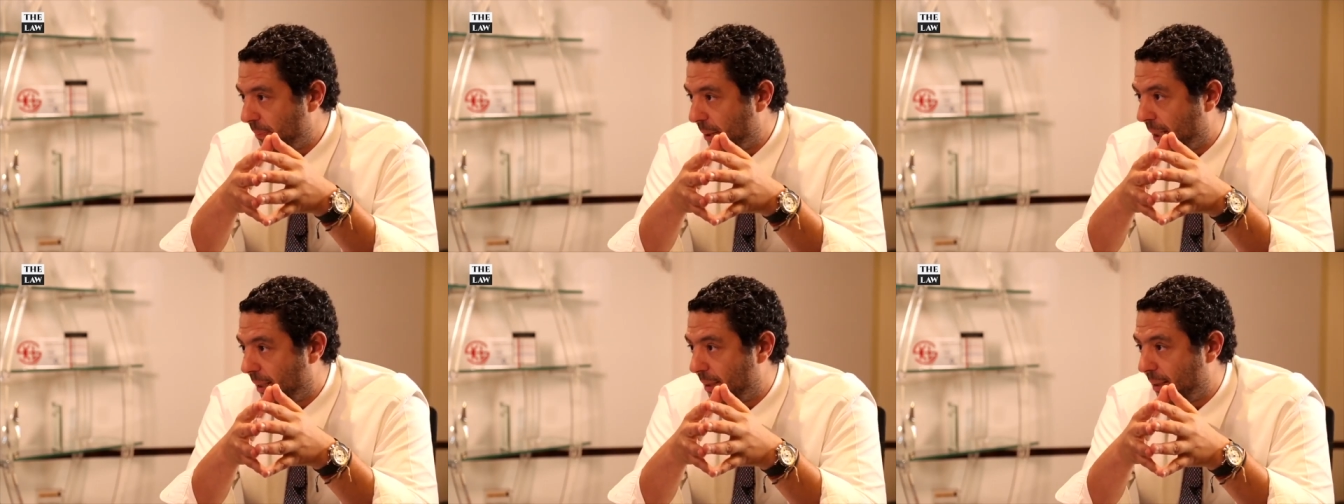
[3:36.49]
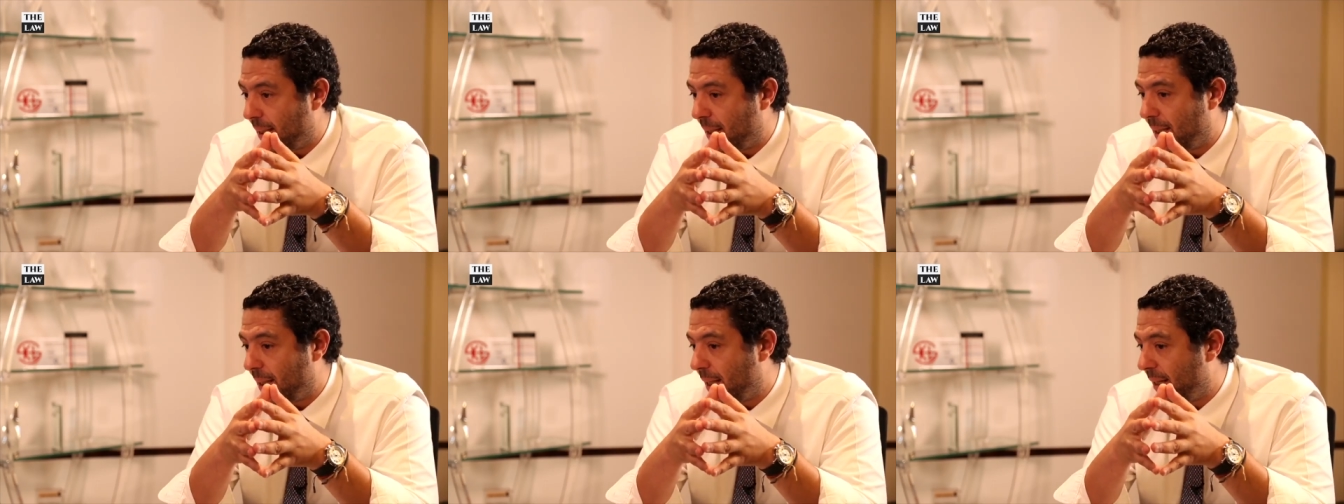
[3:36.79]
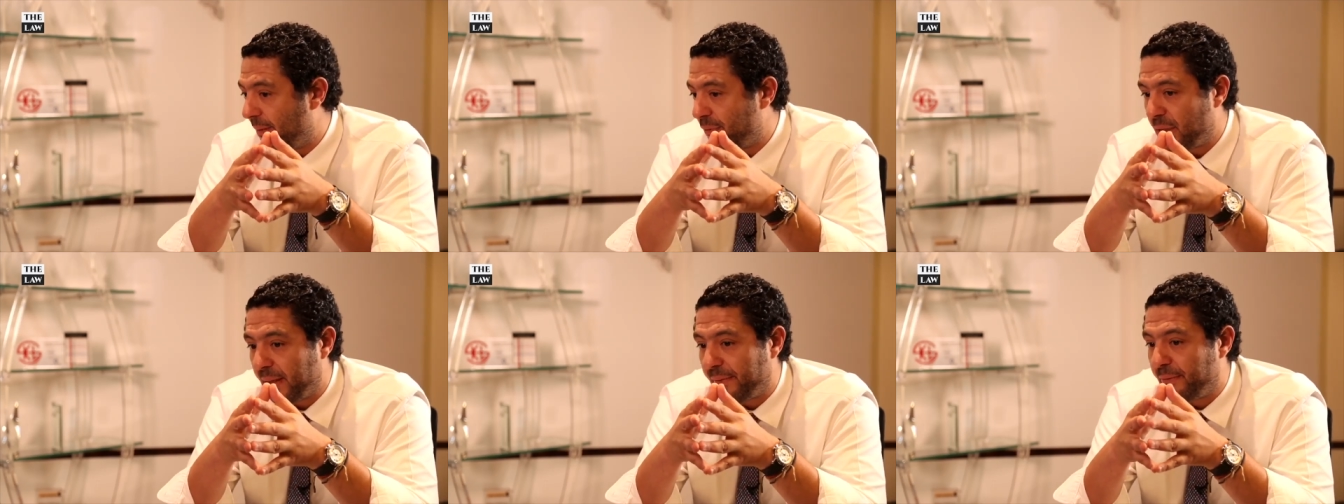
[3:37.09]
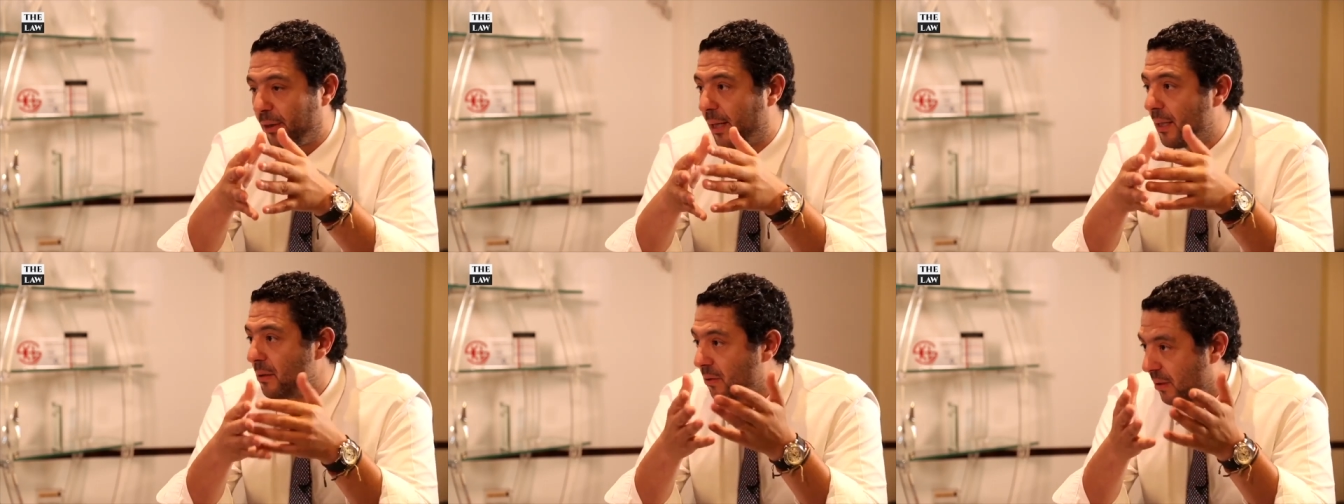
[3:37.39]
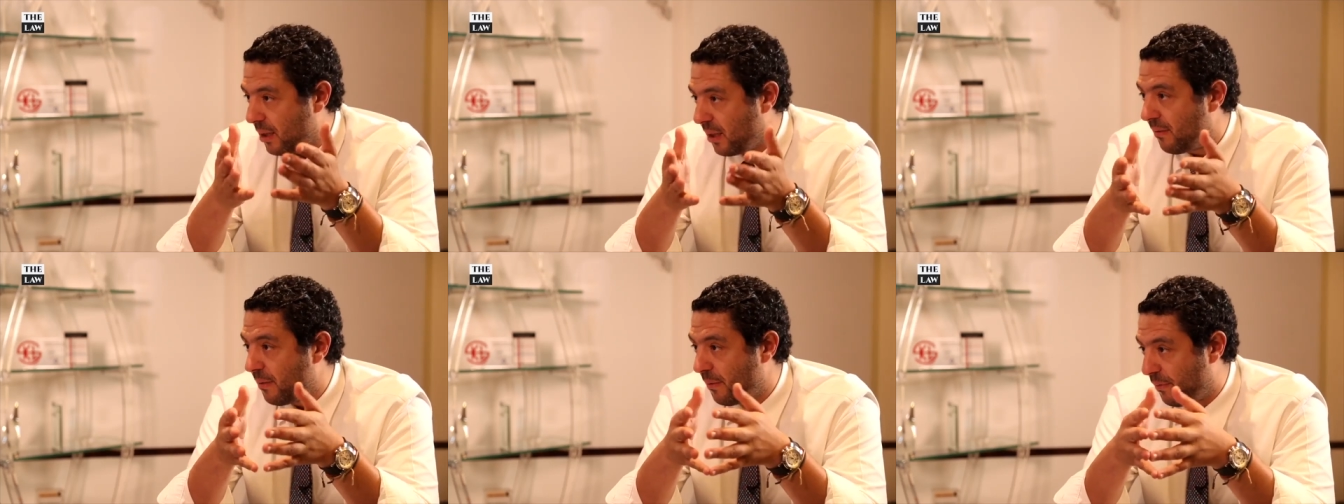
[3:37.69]
And I have to give credit to
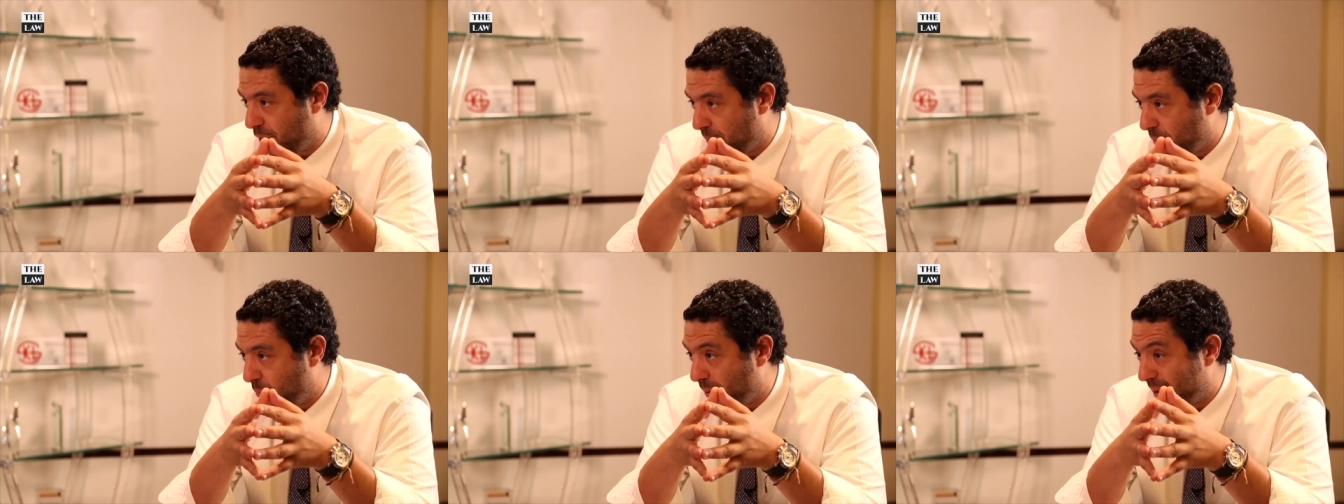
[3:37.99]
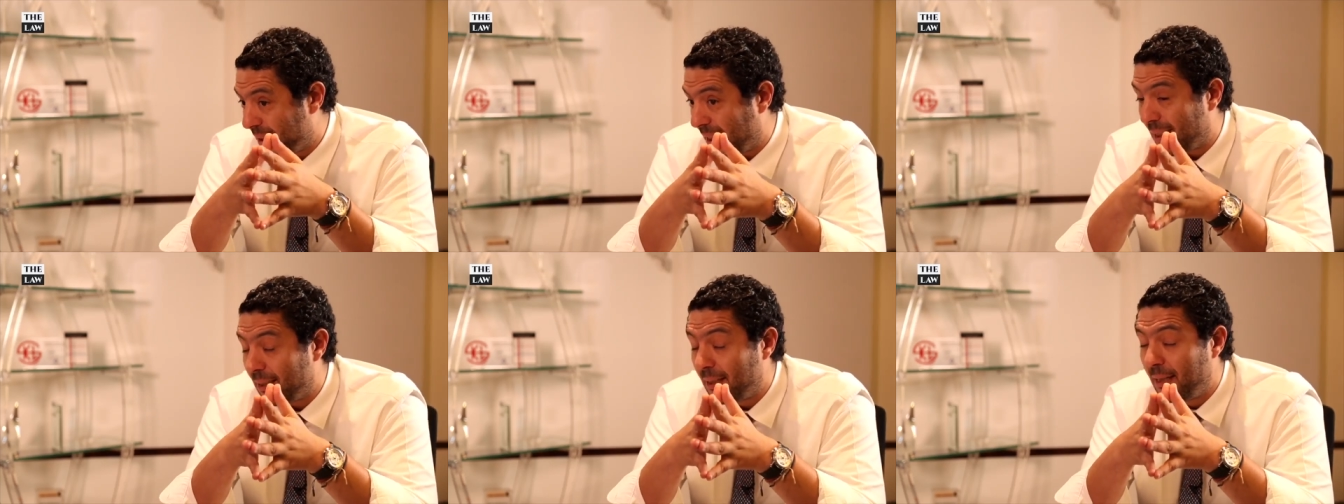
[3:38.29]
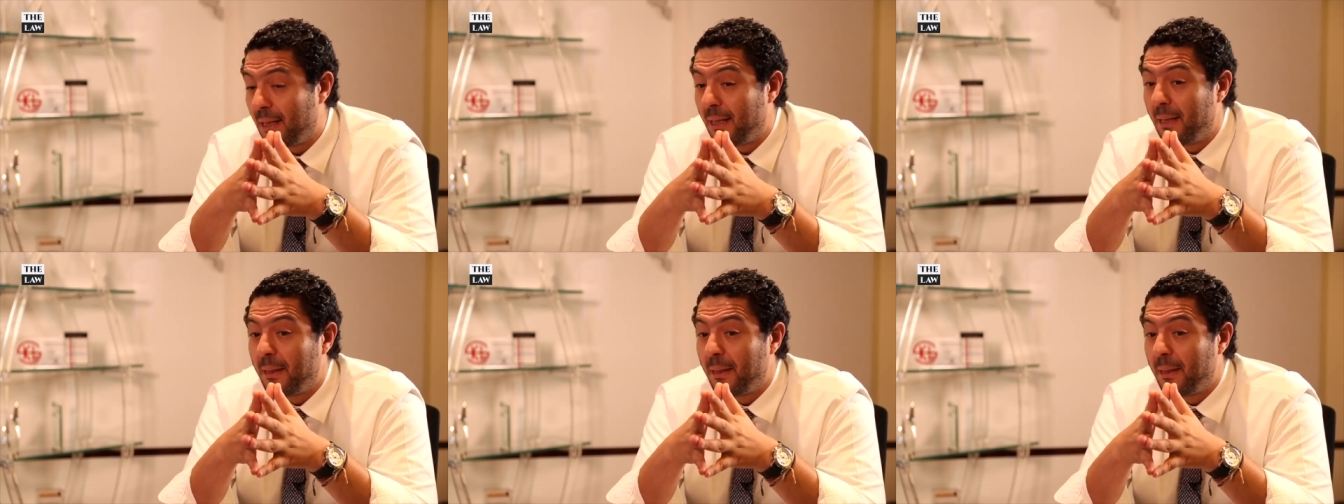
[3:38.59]
the government for doing that.